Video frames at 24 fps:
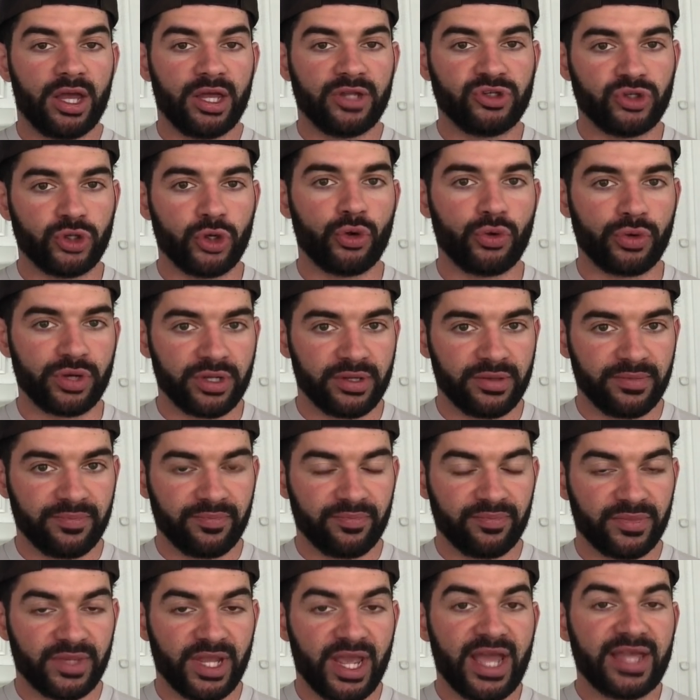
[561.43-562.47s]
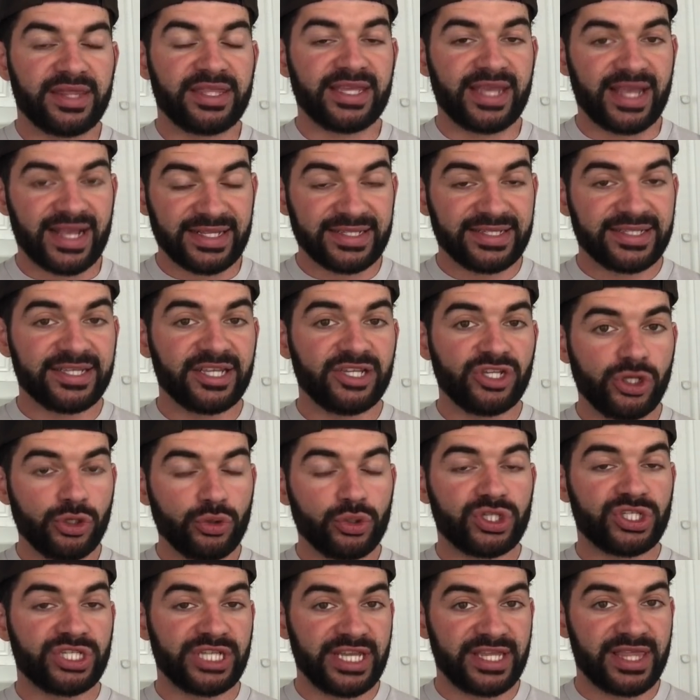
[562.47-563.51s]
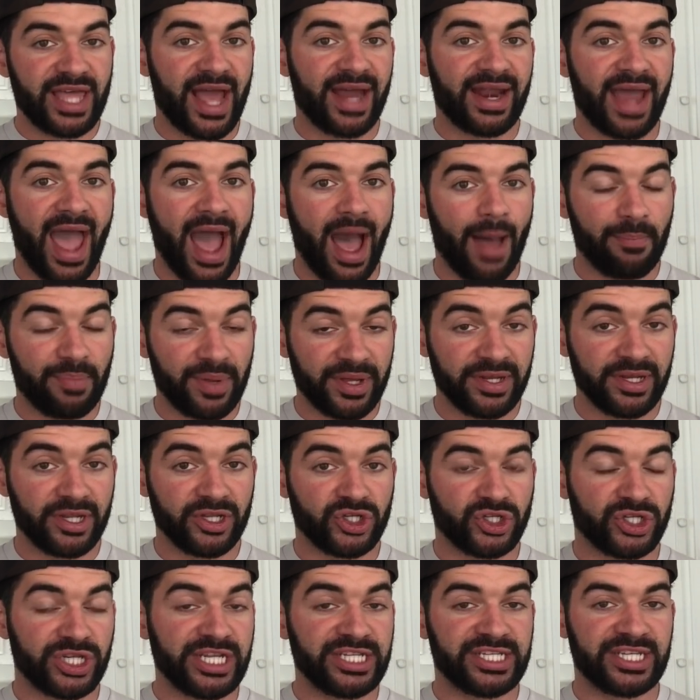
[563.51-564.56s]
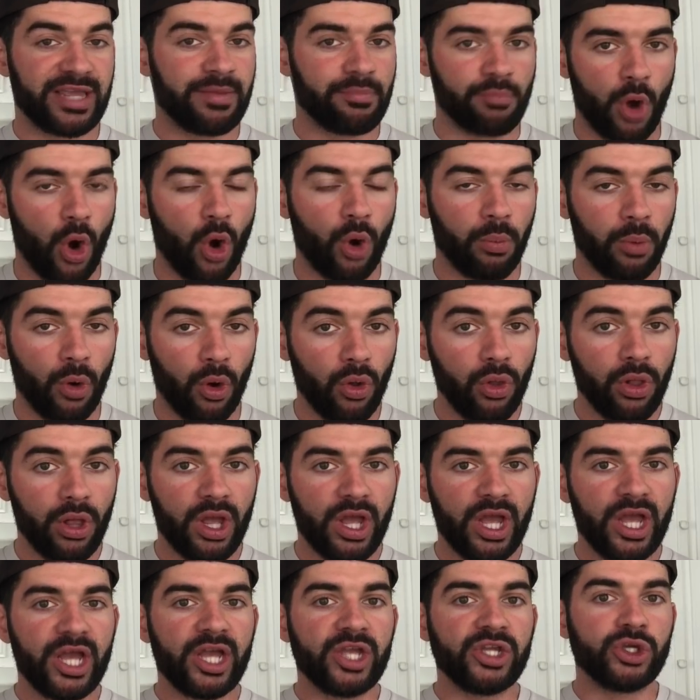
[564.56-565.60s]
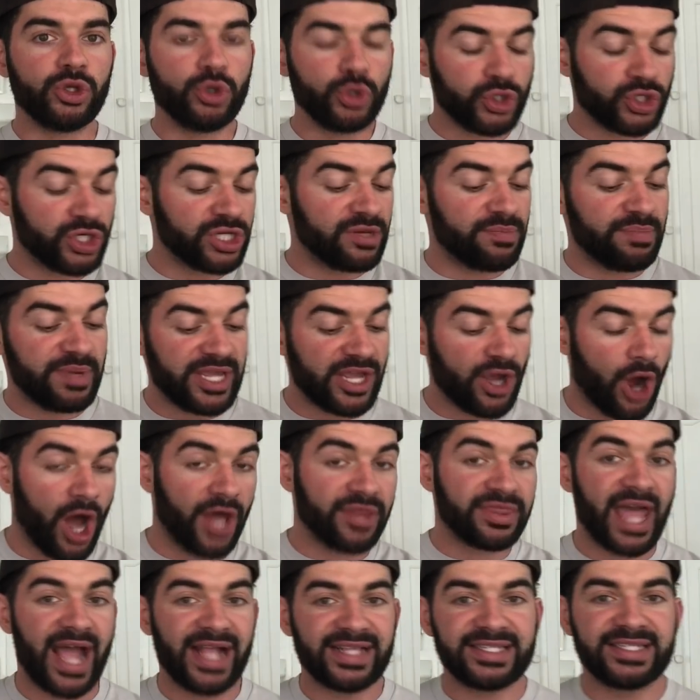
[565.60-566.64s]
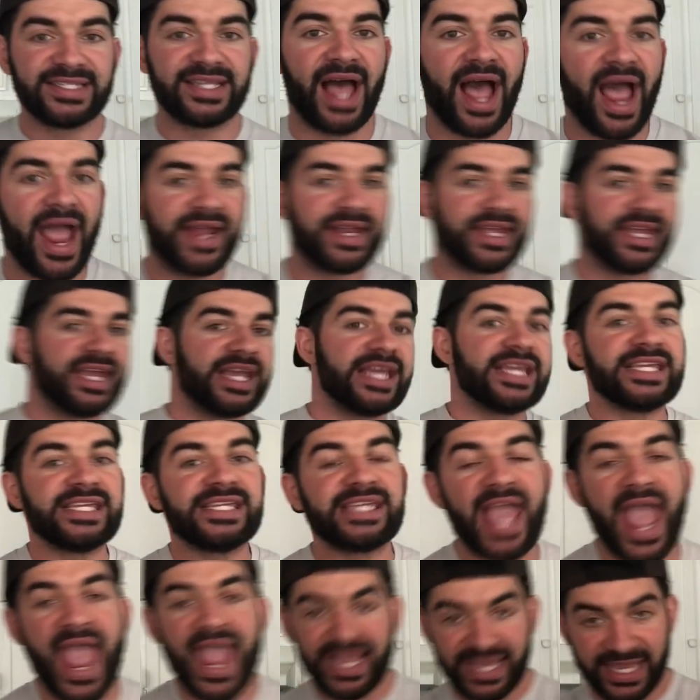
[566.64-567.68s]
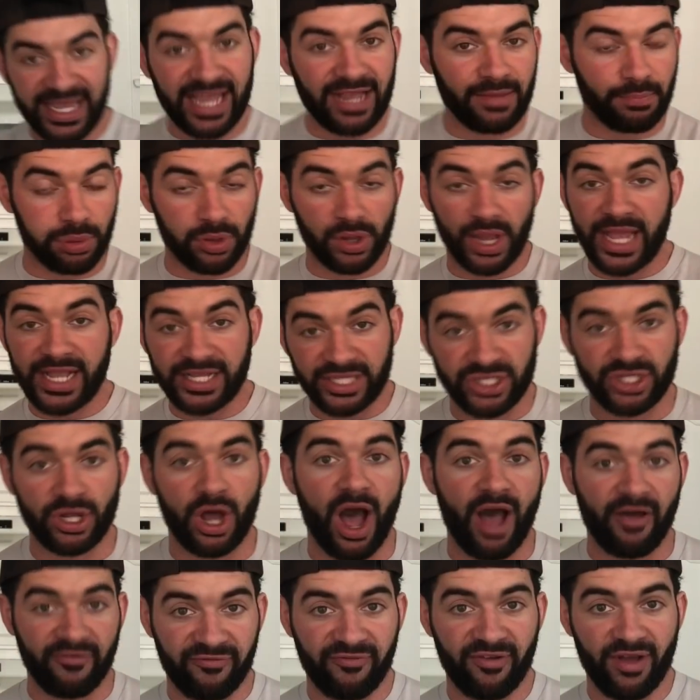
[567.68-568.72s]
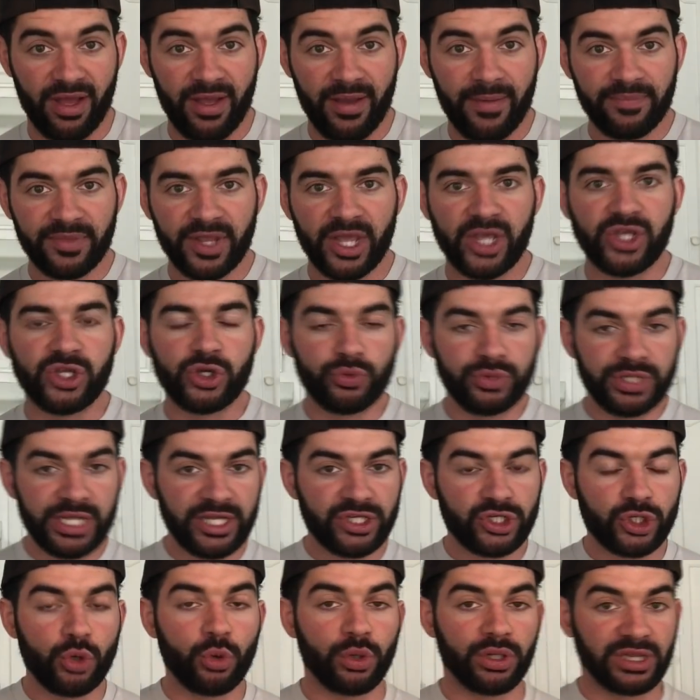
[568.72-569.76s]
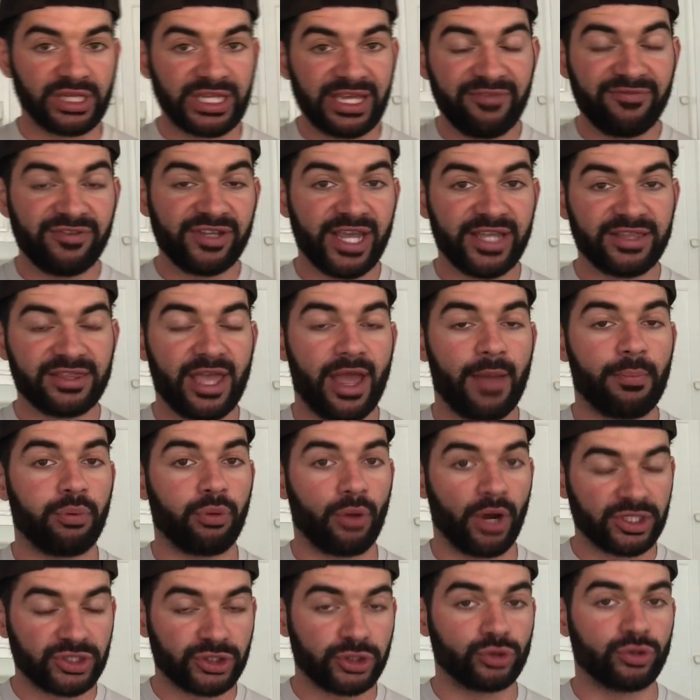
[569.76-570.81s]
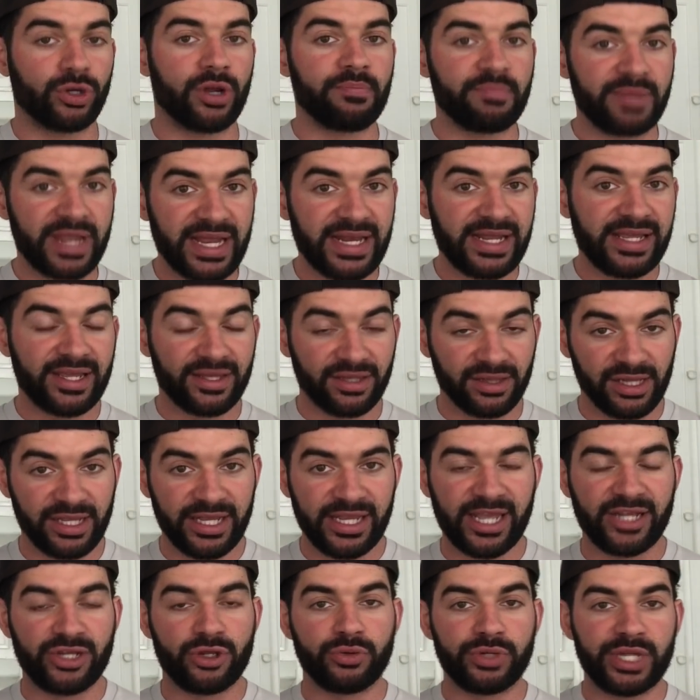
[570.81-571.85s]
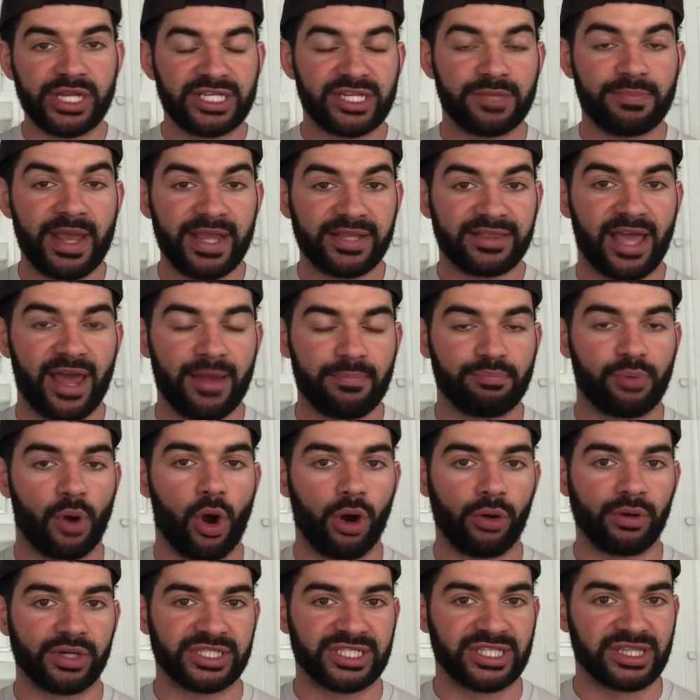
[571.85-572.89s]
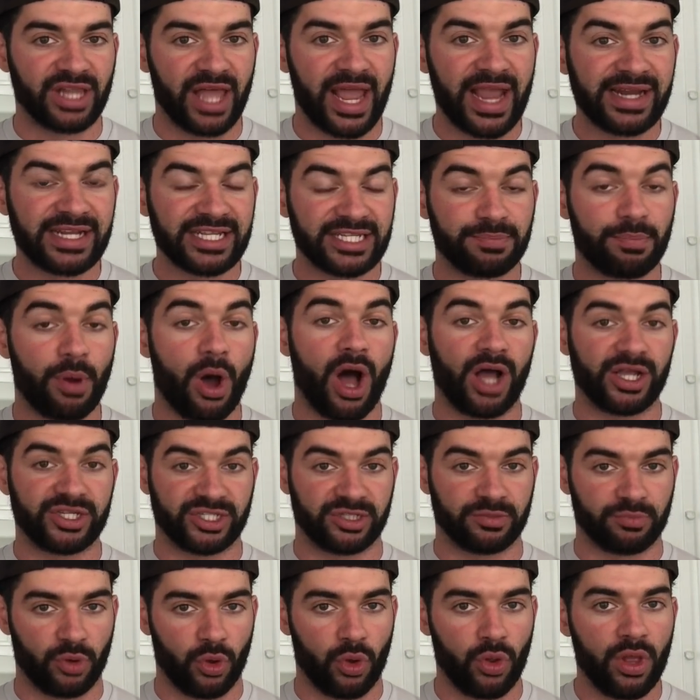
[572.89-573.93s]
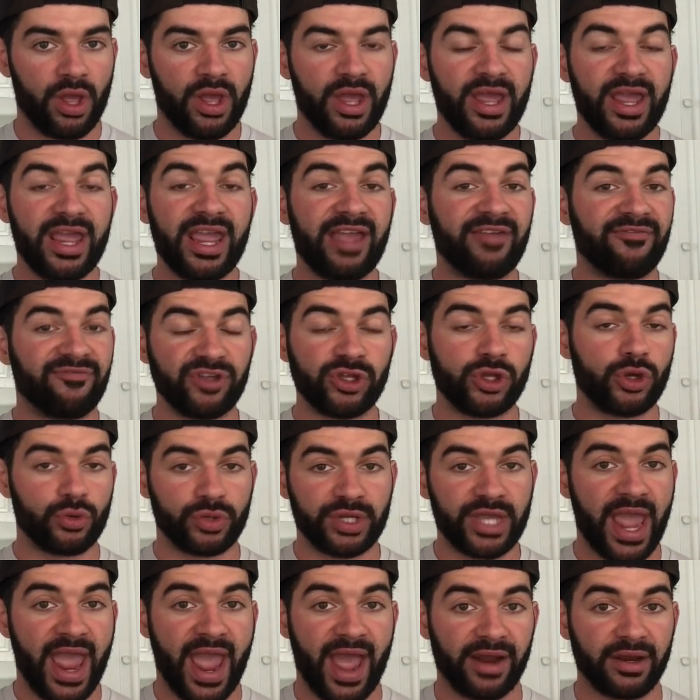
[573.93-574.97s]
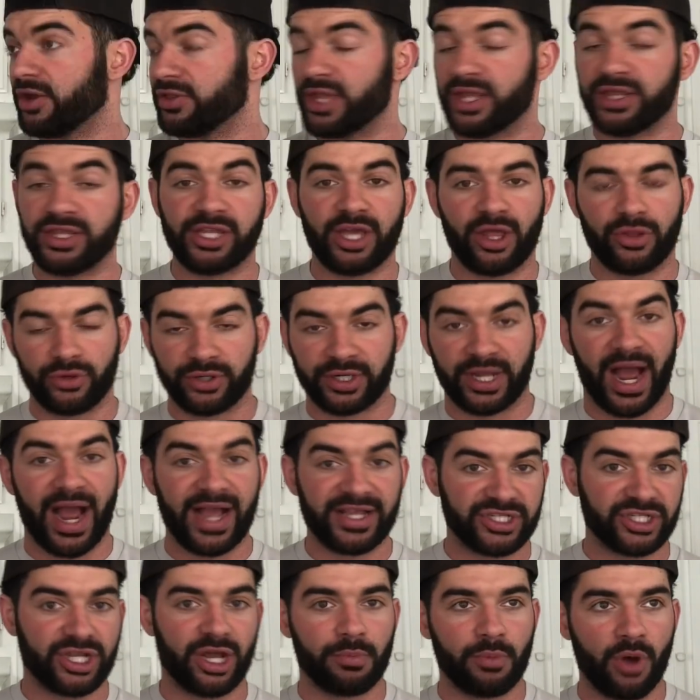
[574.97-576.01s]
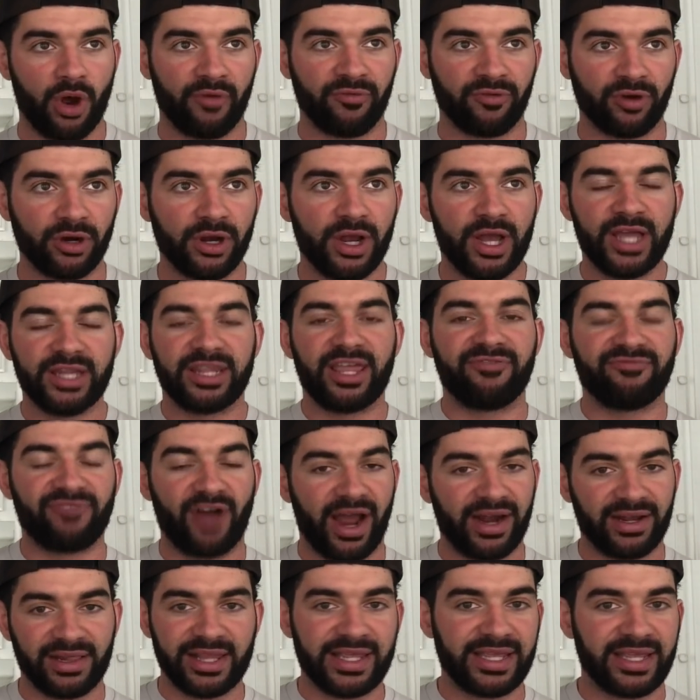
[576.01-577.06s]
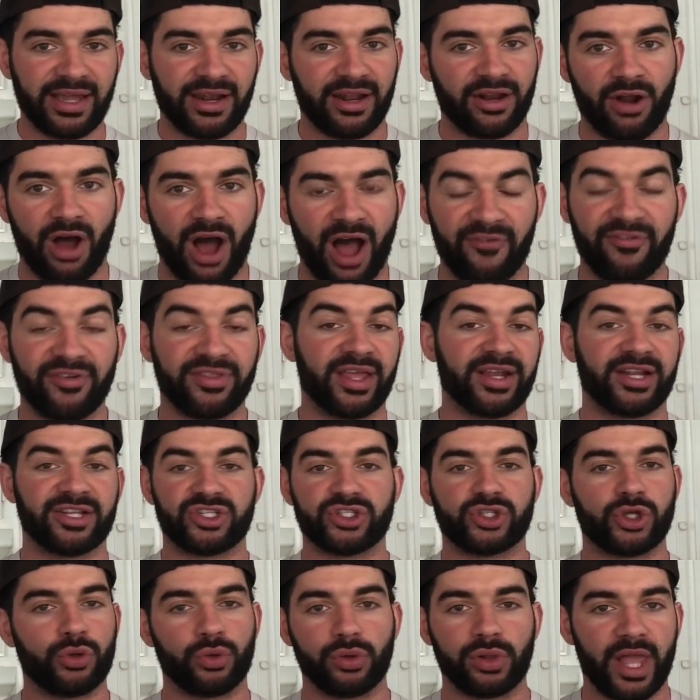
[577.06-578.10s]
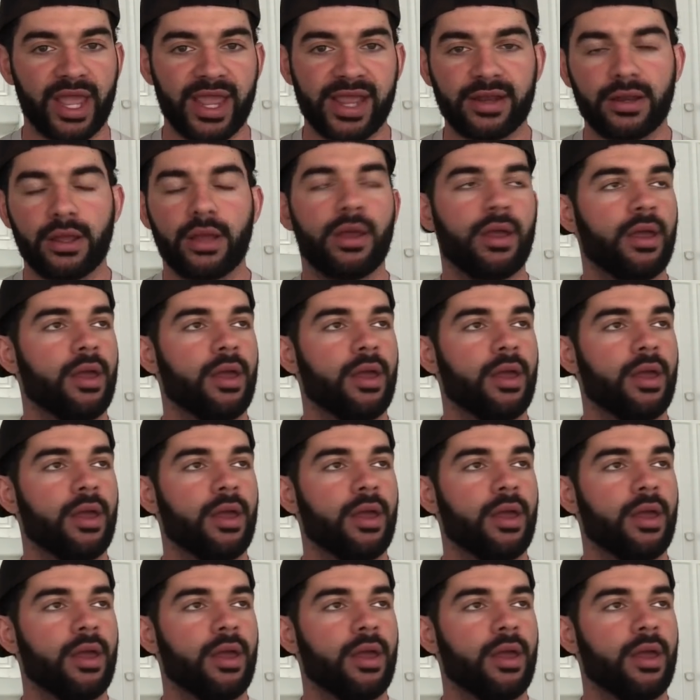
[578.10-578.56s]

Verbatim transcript: Dude, the instant you see that happen and she's immobile, you should be on that side yanking plates off. You need to alleviate that pressure immediately and you need to make that bar as light as possible if you can. And then the other guys come over, they finally get it off and then it's too late.